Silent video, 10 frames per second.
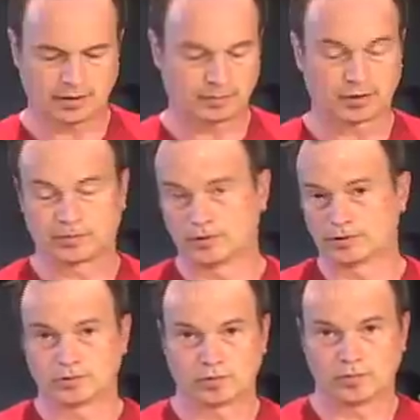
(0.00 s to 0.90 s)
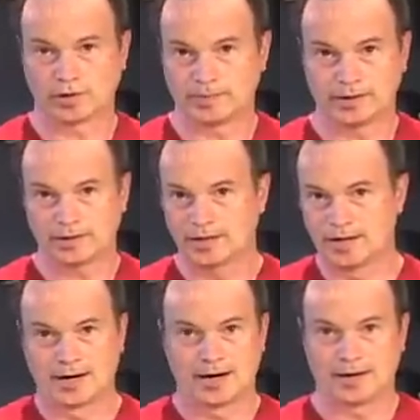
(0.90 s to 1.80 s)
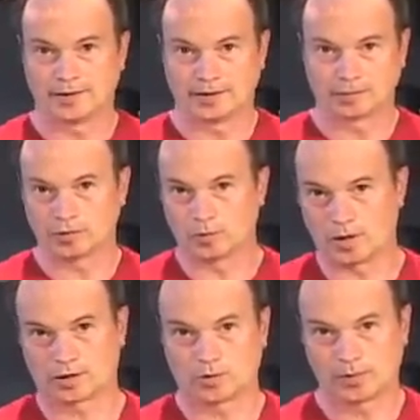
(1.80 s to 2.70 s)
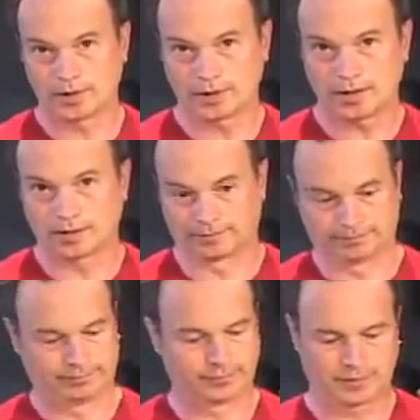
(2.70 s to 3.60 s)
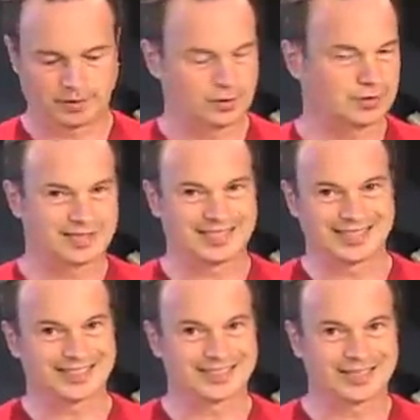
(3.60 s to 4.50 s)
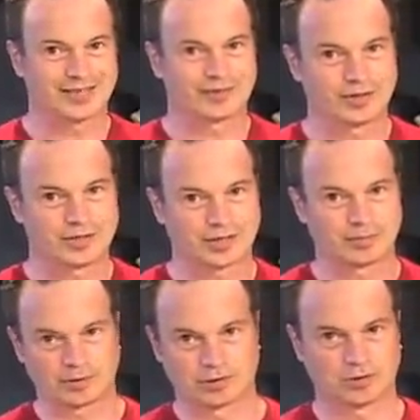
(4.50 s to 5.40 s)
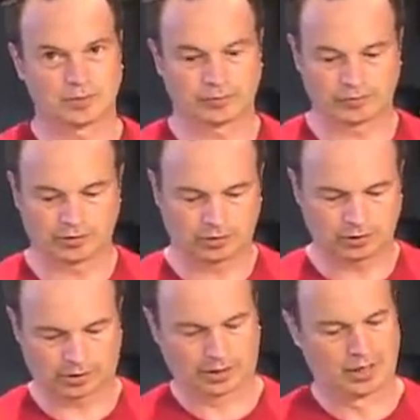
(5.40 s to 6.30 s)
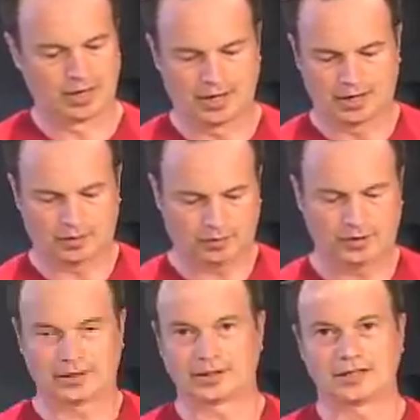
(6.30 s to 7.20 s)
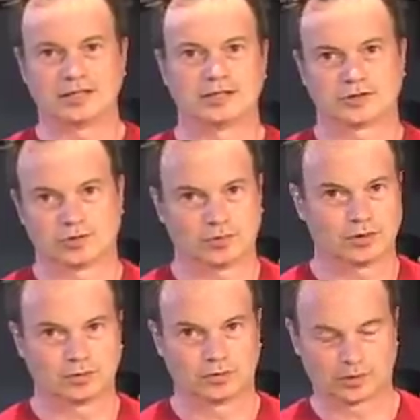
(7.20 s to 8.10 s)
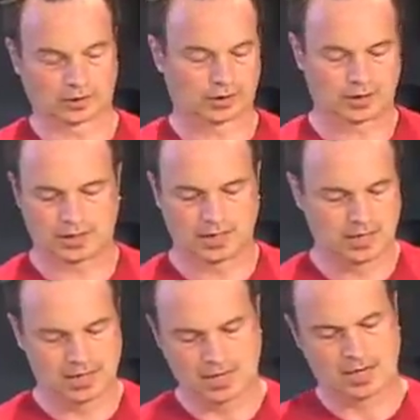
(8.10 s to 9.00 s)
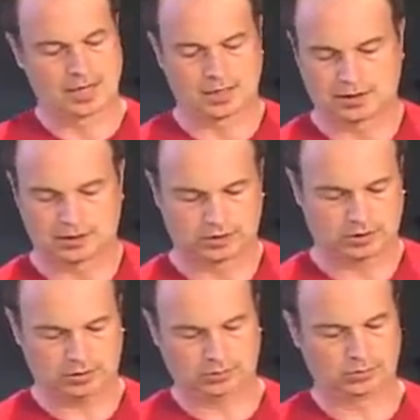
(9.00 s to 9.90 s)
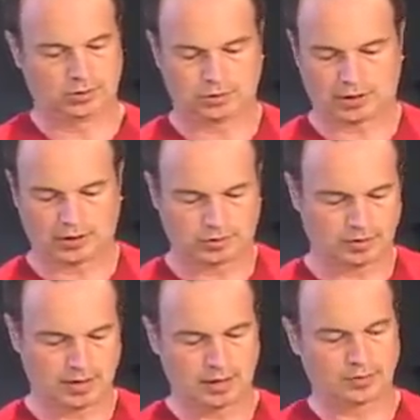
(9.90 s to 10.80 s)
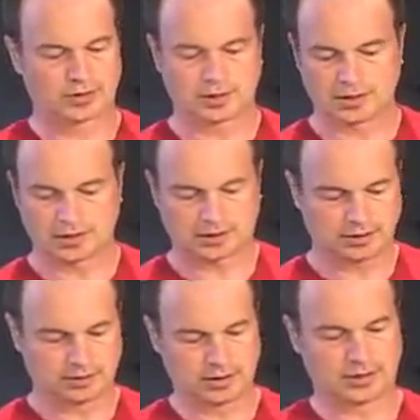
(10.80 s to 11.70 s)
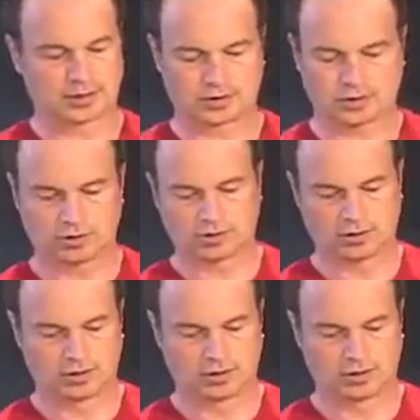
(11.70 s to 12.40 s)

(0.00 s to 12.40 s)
then I'm going to put it into a bread pan, and then I'm going to walk away again. As you can see, this is not very time consuming for the cook. I'm letting the yeast do all the work. So, okay, so now it's a nice silky texture.